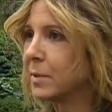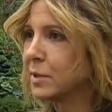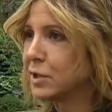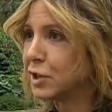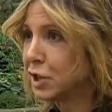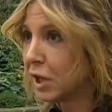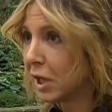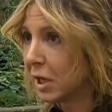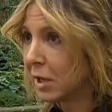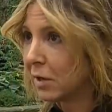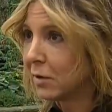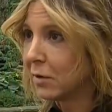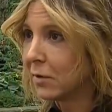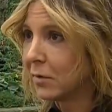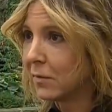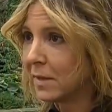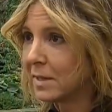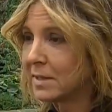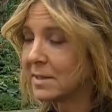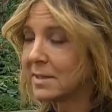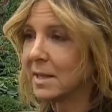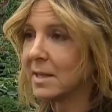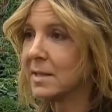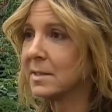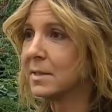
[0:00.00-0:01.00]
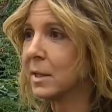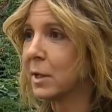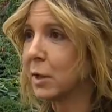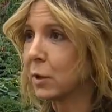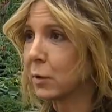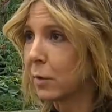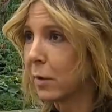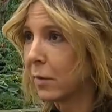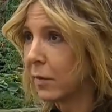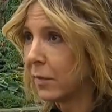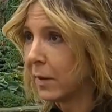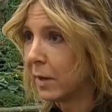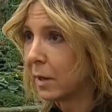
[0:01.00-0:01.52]
a shingle that says that
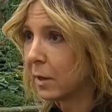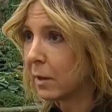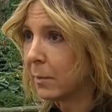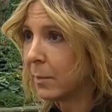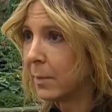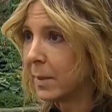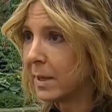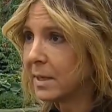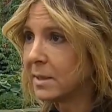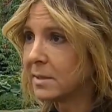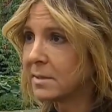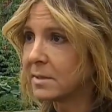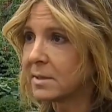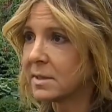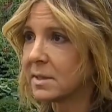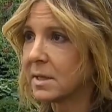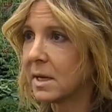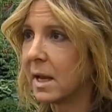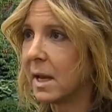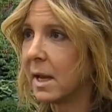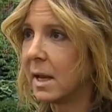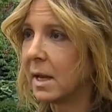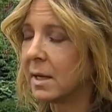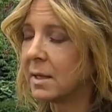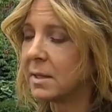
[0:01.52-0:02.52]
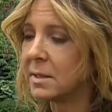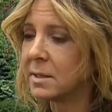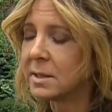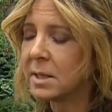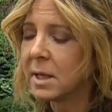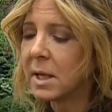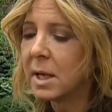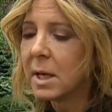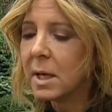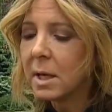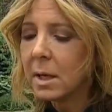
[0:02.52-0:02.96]
you're a therapist, and